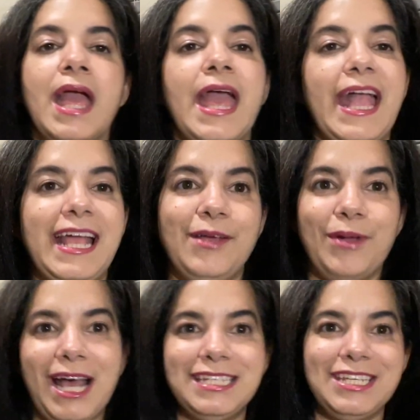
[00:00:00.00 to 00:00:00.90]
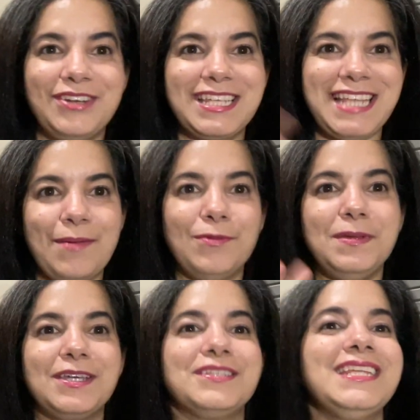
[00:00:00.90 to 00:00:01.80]
anyway, I'll see you next time on Be
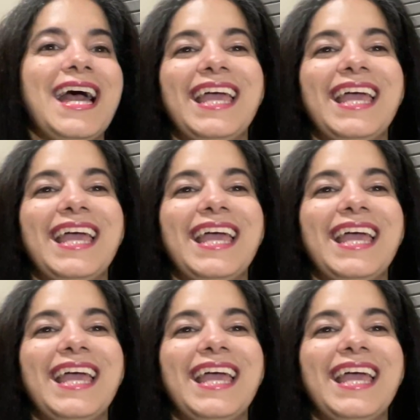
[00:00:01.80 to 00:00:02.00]
Cocina.